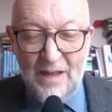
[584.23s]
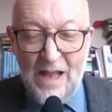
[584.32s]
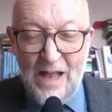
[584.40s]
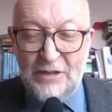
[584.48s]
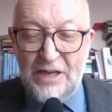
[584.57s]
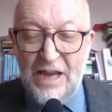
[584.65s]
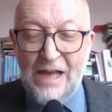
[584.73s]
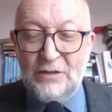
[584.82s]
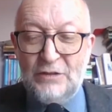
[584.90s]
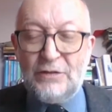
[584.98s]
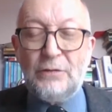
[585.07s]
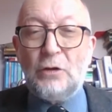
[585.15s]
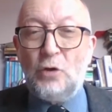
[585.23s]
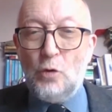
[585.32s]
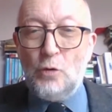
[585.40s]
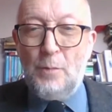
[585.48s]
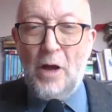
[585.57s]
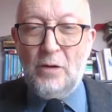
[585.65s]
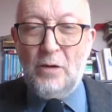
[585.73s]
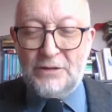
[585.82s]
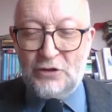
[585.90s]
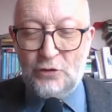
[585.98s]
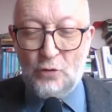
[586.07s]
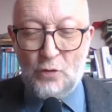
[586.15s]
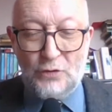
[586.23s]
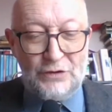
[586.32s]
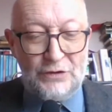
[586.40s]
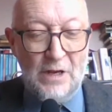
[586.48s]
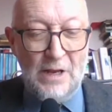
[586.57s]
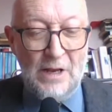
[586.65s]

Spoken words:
And he adds that the good poet's source